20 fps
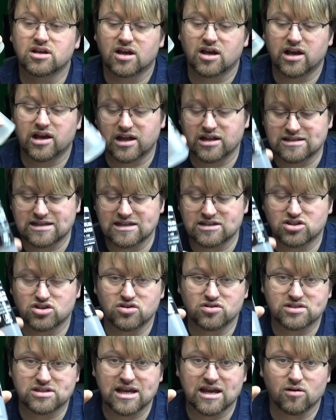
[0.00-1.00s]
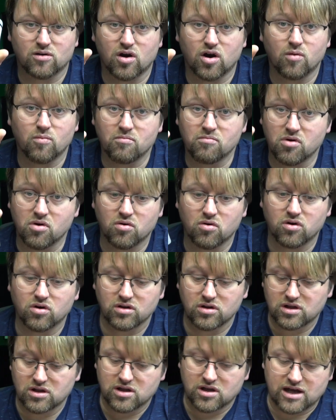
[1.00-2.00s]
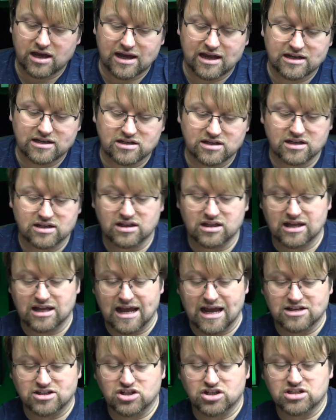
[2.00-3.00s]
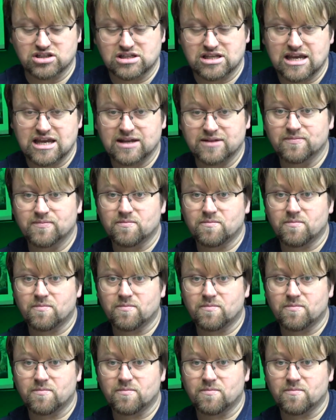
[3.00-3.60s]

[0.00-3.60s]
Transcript: I tend to use the alcohol more. And as you can see,